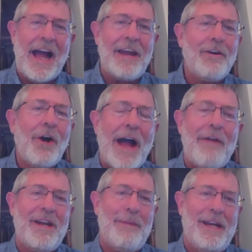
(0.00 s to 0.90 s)
don't know
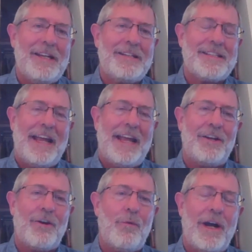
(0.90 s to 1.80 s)
how anybody can
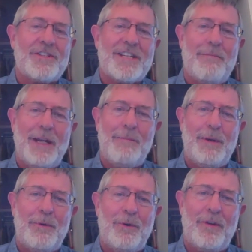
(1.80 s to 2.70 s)
stand there and watch somebody
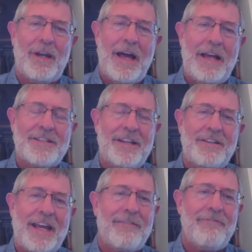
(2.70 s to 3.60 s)
be brutalized
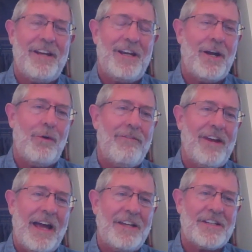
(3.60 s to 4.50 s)
and take a video
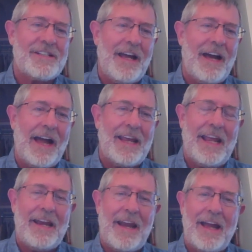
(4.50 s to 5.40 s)
of it. I
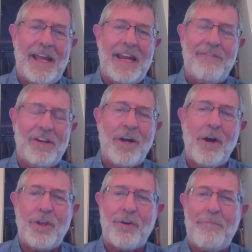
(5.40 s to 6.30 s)
can't even
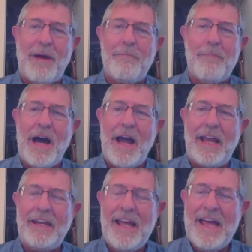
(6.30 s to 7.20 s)
go there in my
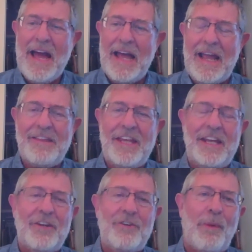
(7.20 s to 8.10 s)
mind. I
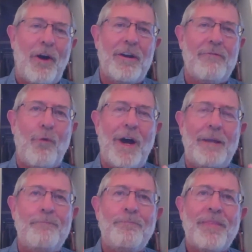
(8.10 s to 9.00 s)
think it's part of what